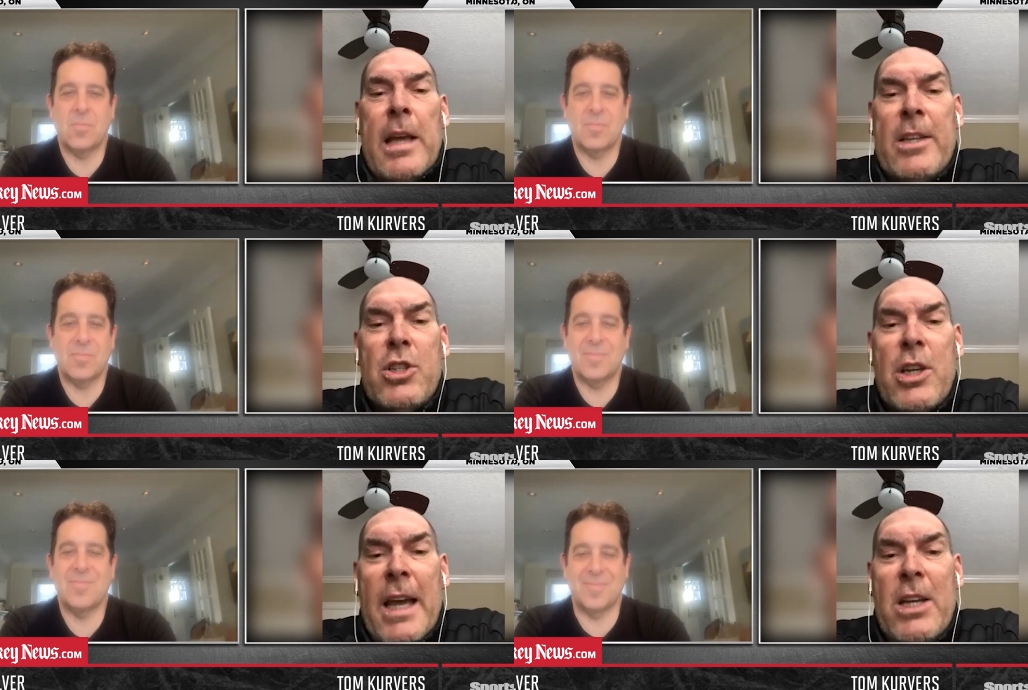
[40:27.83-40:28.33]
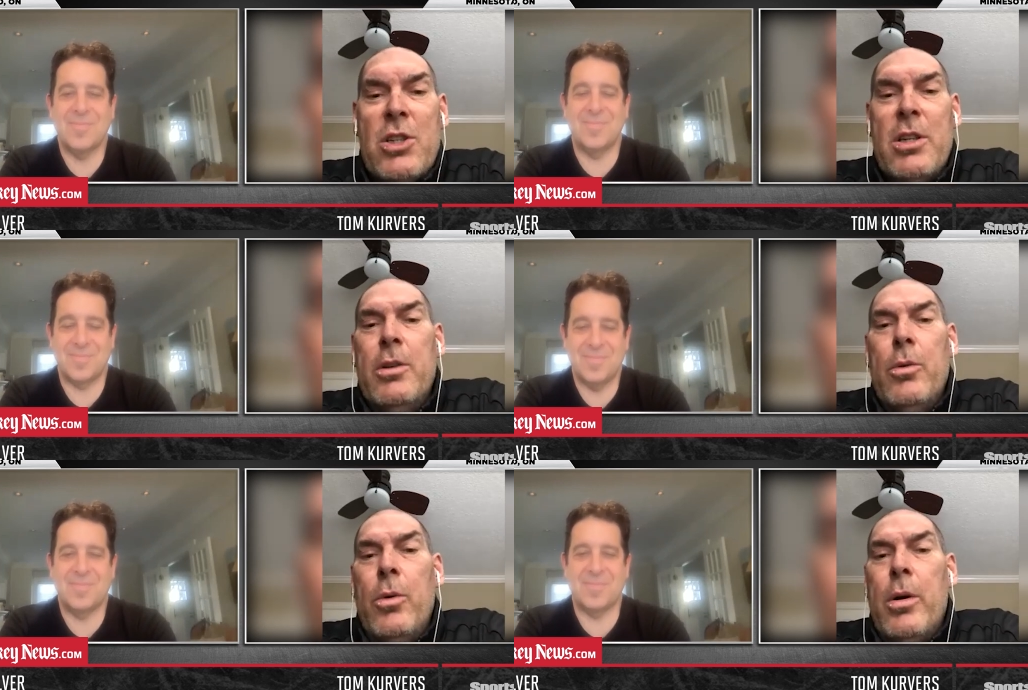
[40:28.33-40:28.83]

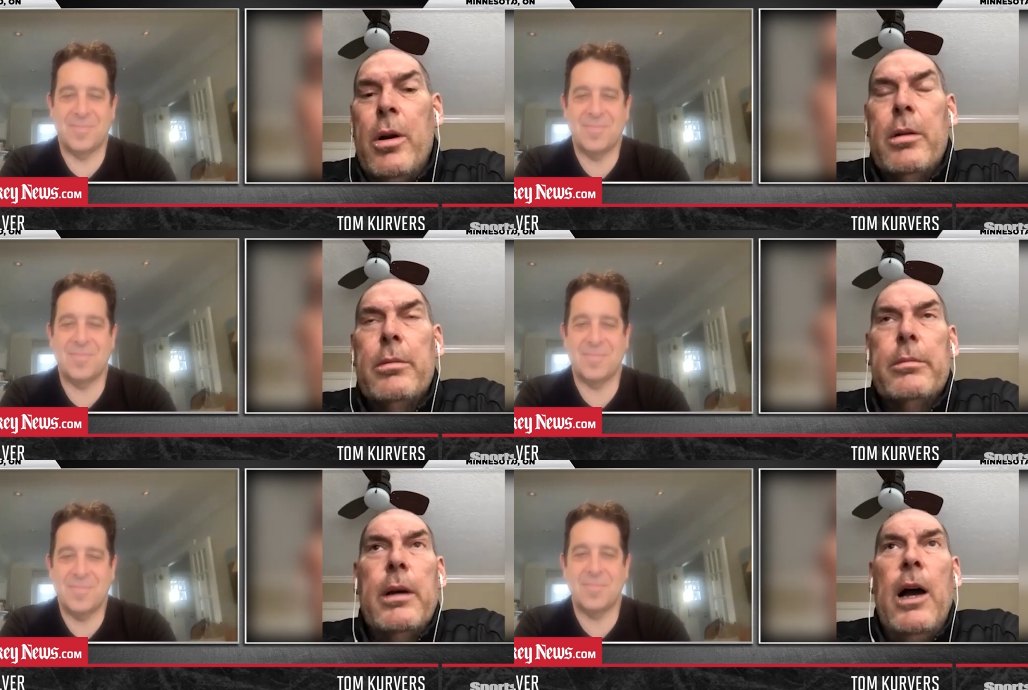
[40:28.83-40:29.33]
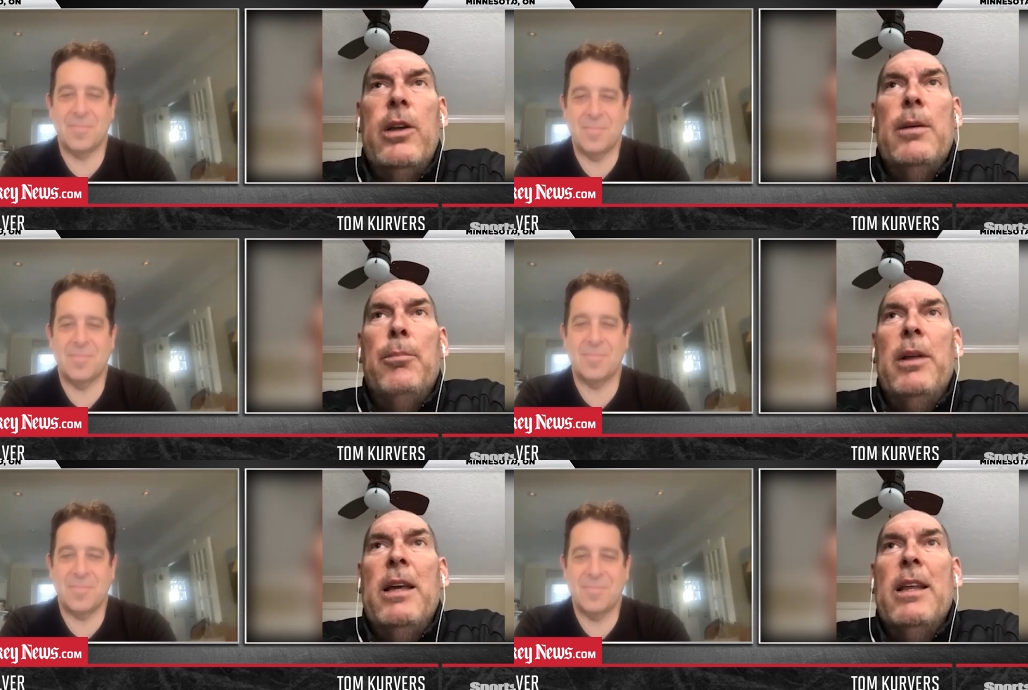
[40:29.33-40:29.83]
Speaker 1: education or how
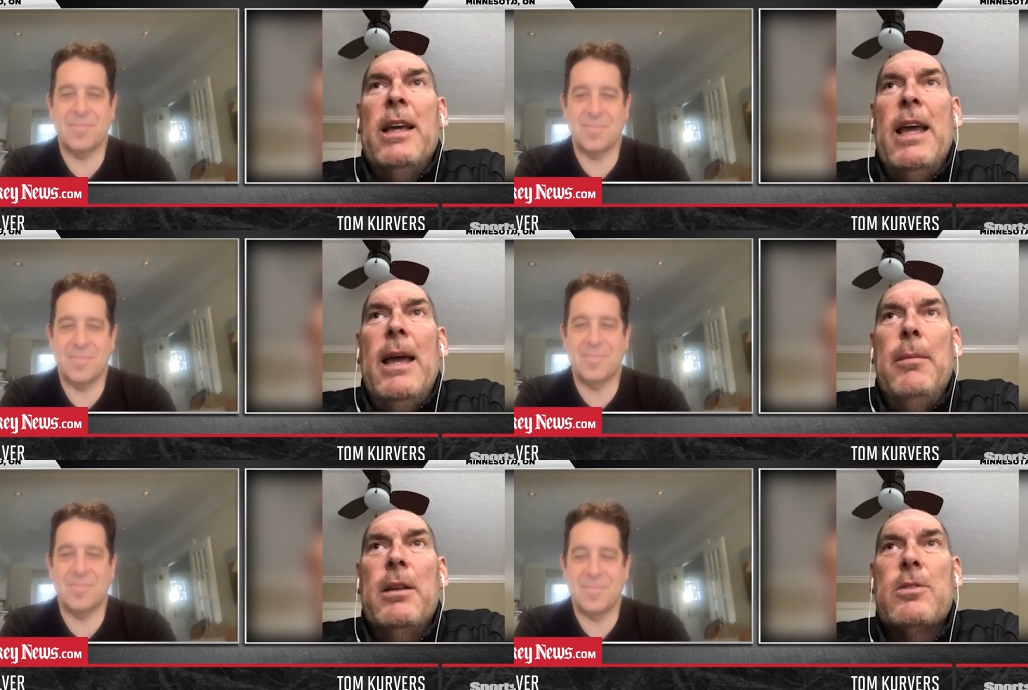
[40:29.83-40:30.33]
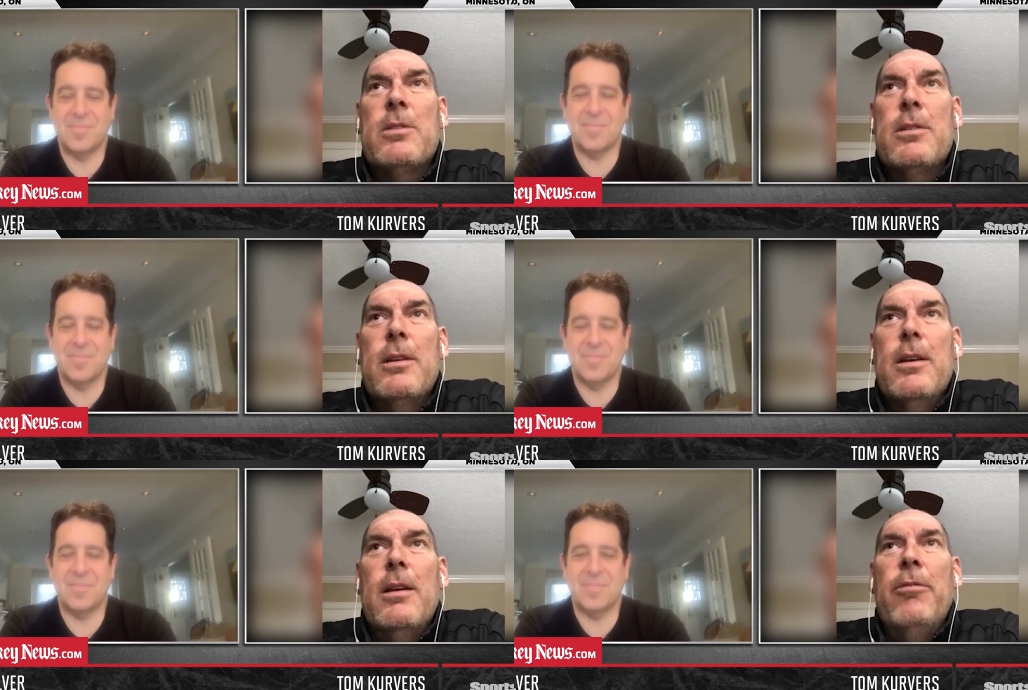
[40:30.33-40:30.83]
you play the game. It's
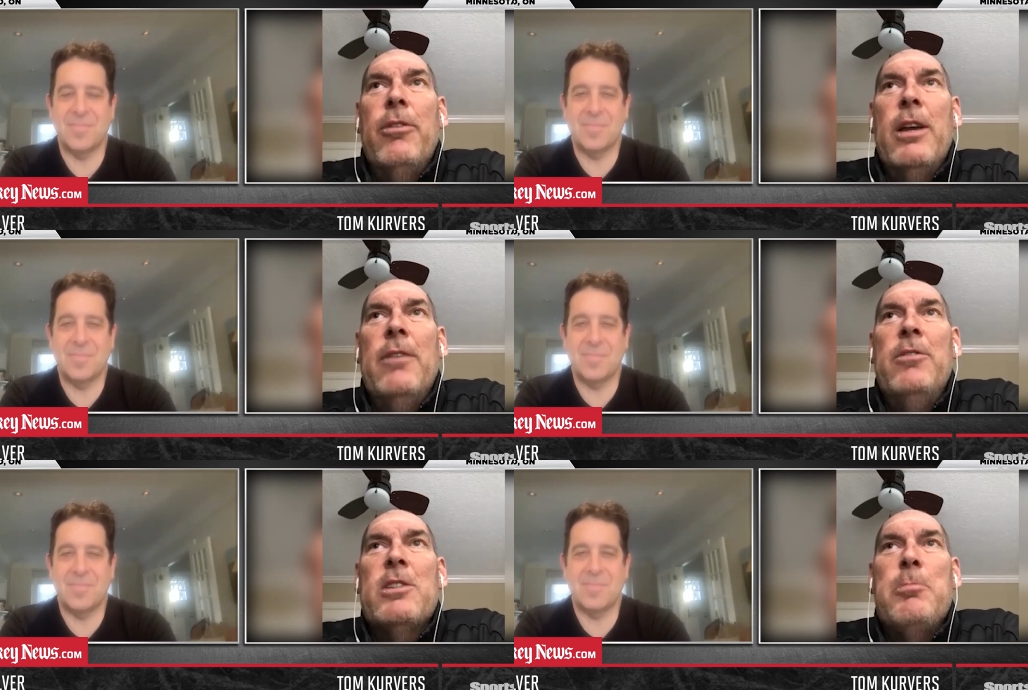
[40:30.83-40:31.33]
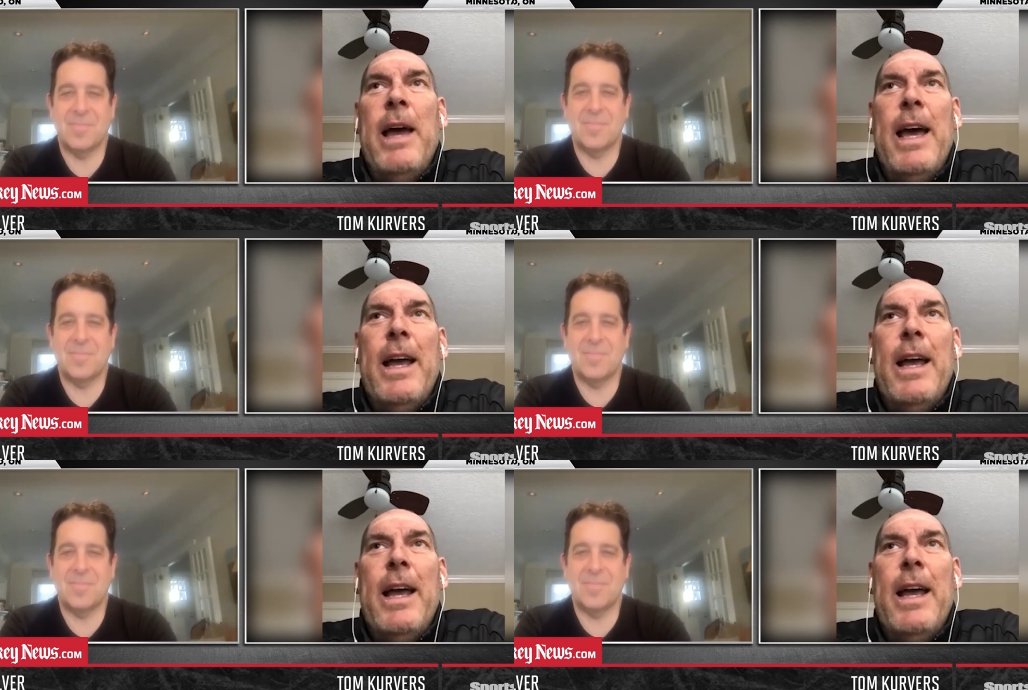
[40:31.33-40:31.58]
forgiveness